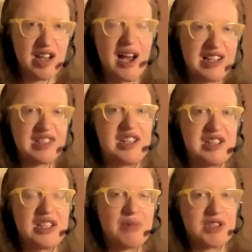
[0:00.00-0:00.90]

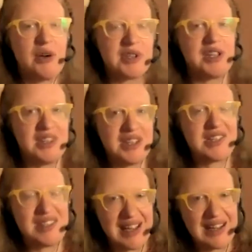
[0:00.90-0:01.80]
decisions that resulted in this
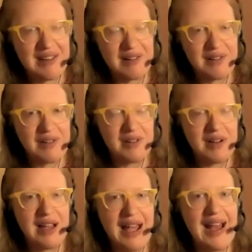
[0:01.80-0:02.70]
thing,
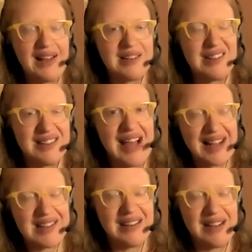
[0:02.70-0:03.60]
and
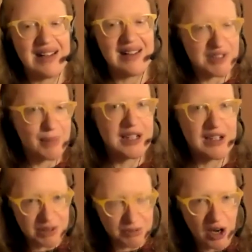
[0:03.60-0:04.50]
if something
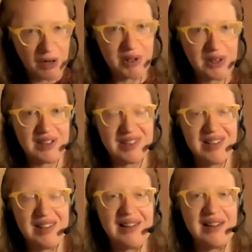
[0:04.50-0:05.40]
wrong with it,
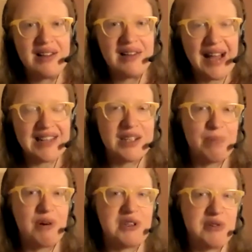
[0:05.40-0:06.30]
that's the
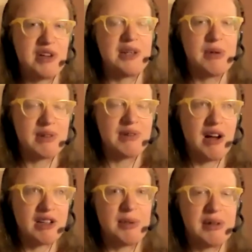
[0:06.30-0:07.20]
person who's
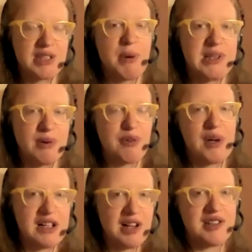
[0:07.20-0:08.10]
ultimately responsible for
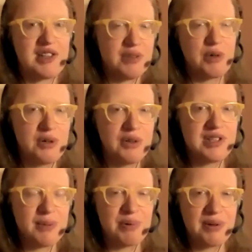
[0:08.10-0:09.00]
what it does in the world, is
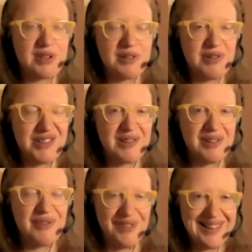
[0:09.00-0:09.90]
the person who sort of.
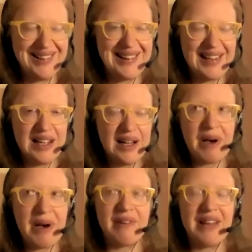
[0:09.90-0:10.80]

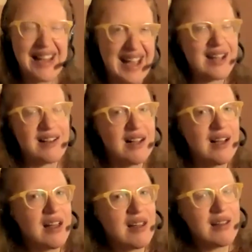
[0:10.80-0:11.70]
But again,
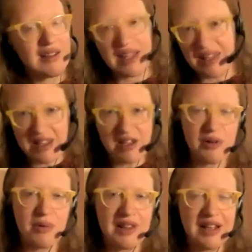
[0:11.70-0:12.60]
the
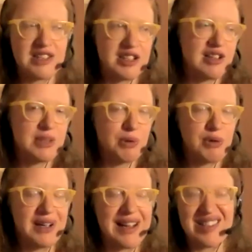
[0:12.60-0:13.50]
EU, I think, is still
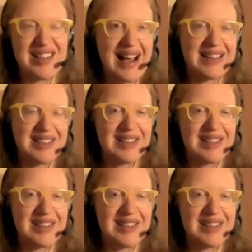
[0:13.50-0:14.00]
exploring, is that